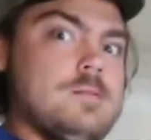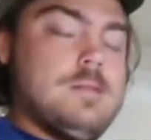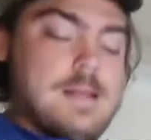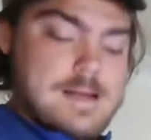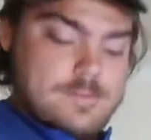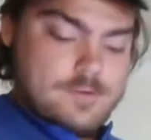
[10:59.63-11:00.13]

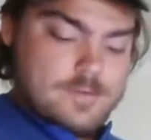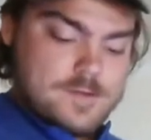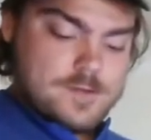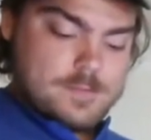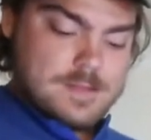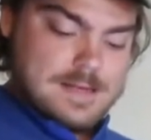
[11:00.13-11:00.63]
Now, why have you
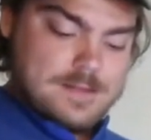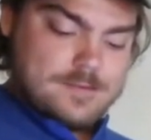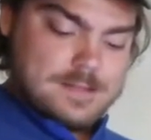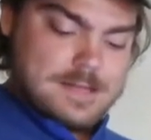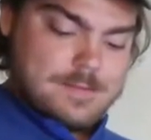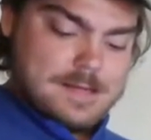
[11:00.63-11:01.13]
told me that? You
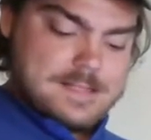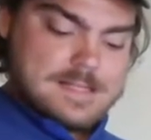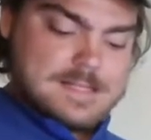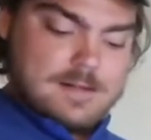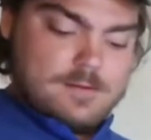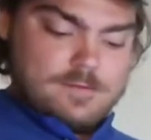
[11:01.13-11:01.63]
could have kept that to
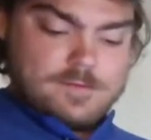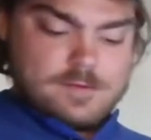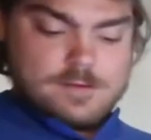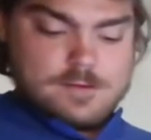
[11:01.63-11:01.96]
yourself.